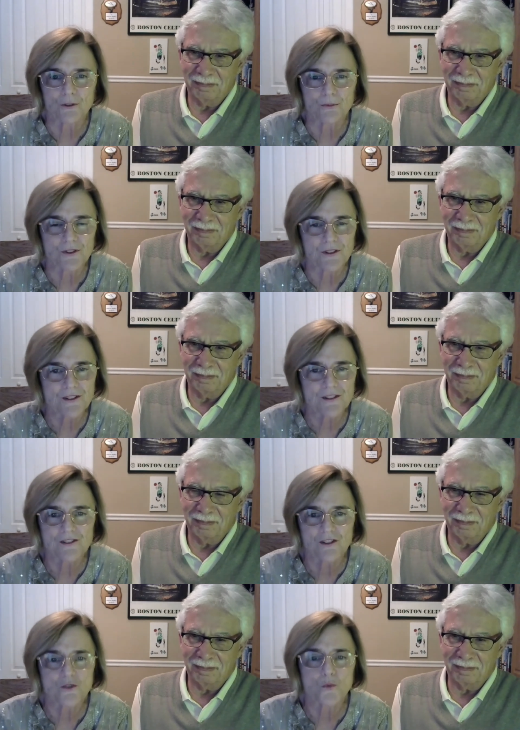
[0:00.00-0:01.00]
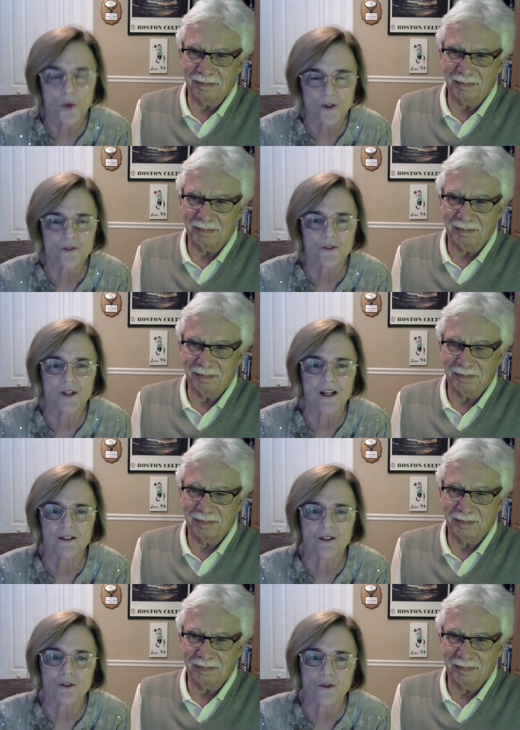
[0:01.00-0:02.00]
Speaker 1: So this is just wonderful how
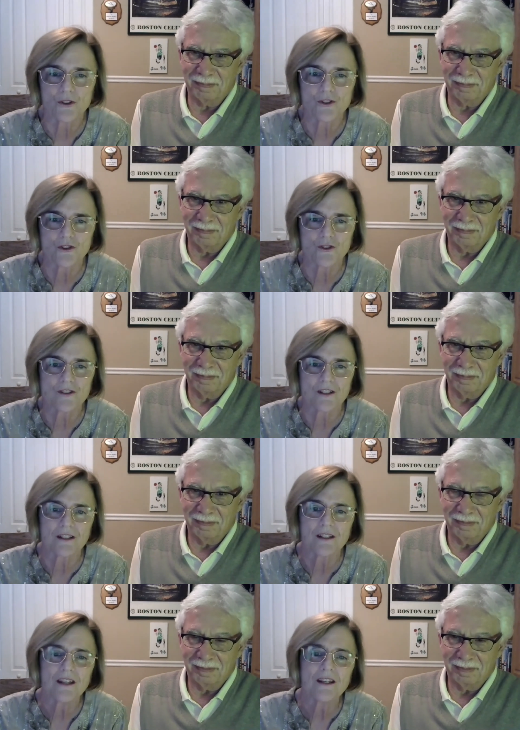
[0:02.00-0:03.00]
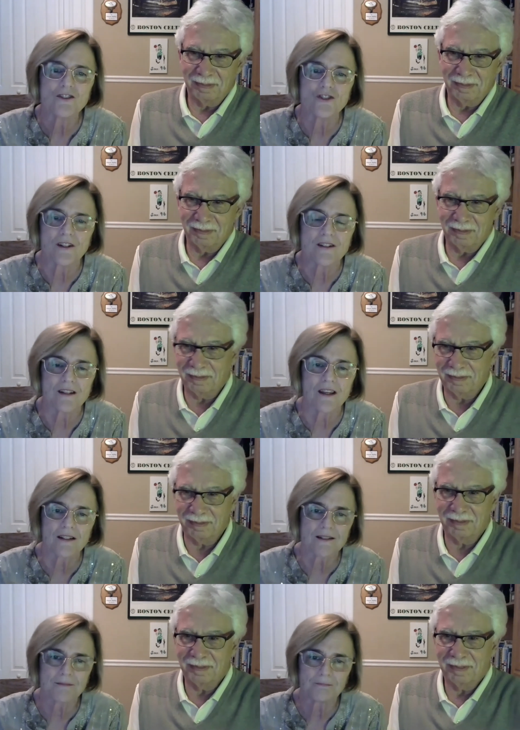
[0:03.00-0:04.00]
the Lord is using GACX.
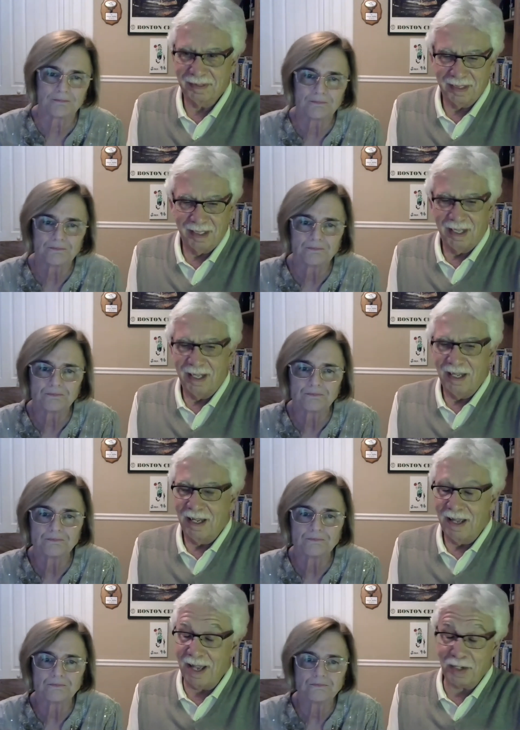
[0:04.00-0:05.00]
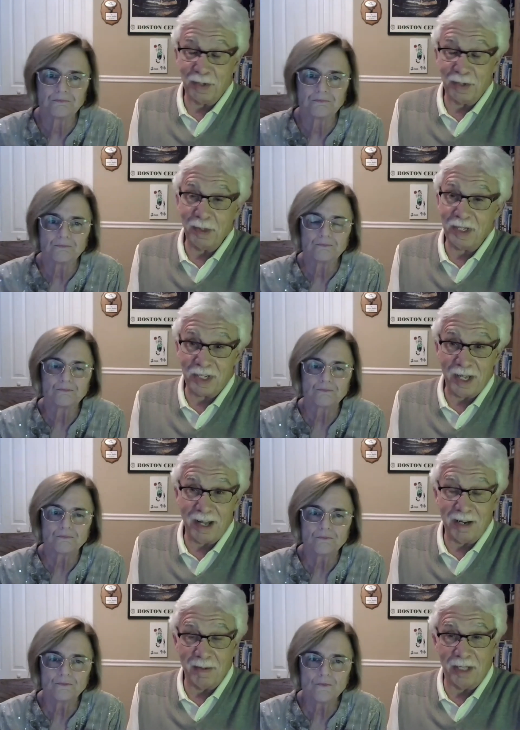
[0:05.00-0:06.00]
Speaker 2: Yes, it's really
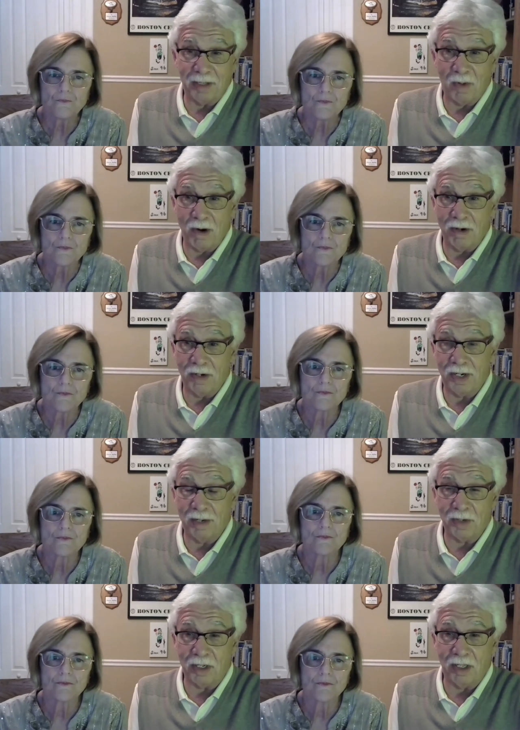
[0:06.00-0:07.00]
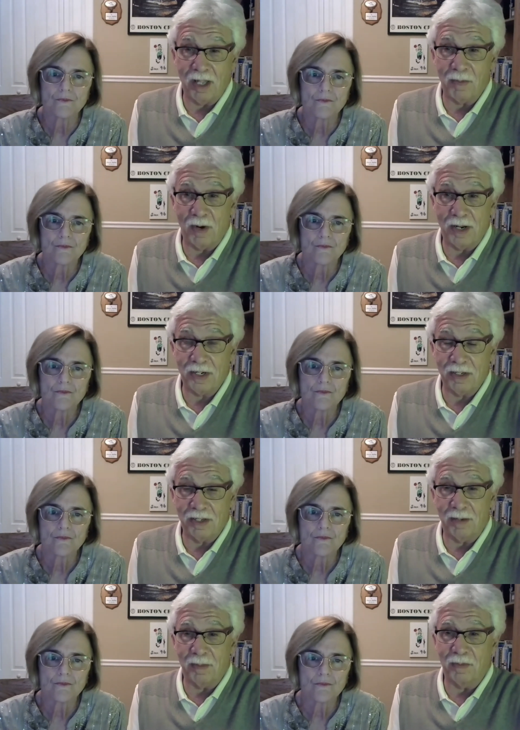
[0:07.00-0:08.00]
exciting about the partnerships and collaborations
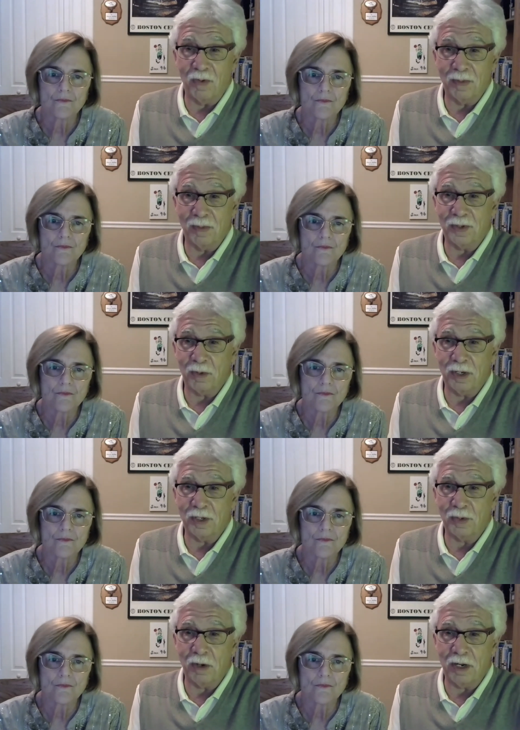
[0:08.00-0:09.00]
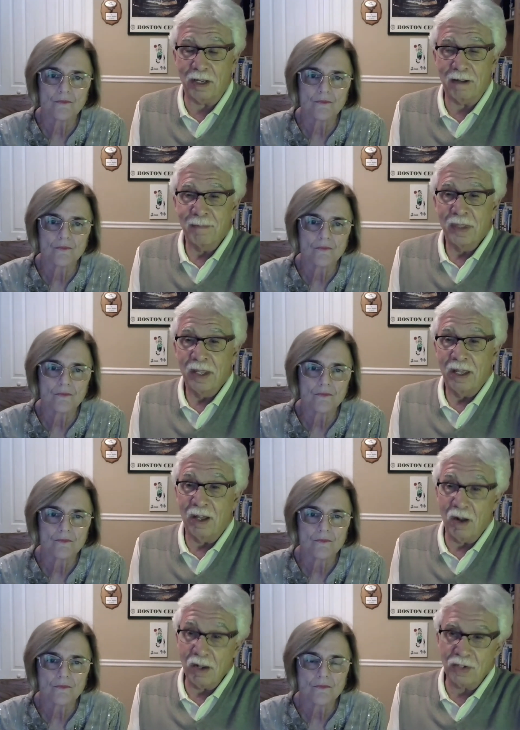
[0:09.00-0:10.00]
that have been formed in 2020.
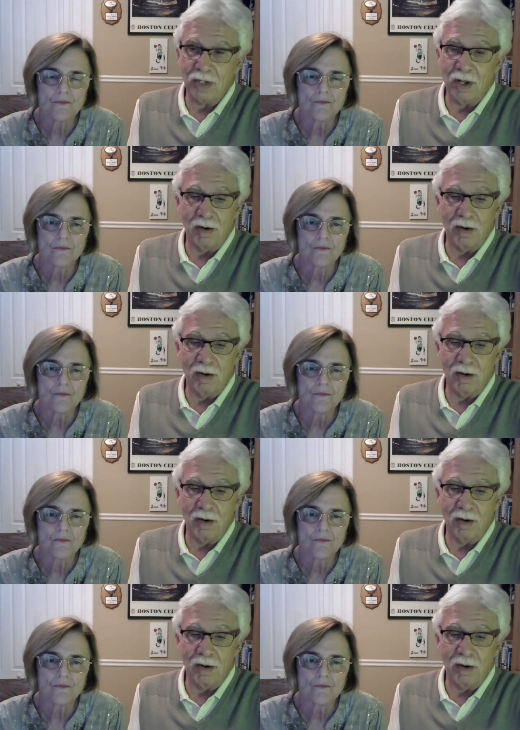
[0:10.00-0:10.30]
And also,